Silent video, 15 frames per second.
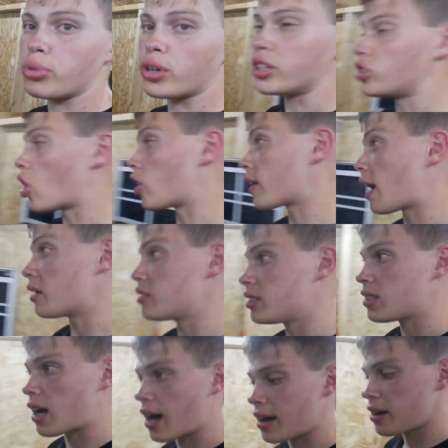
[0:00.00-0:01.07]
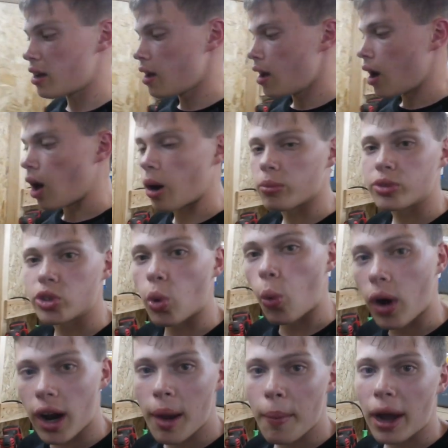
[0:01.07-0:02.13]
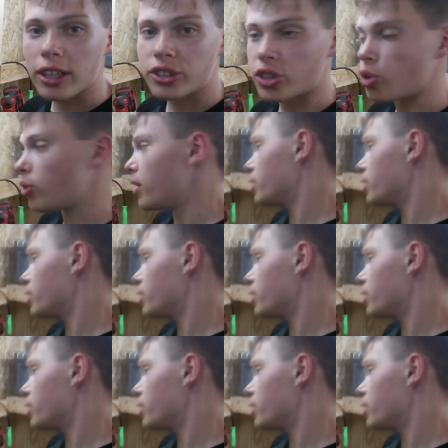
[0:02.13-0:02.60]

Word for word: pretty dark outside. Um, so what I might do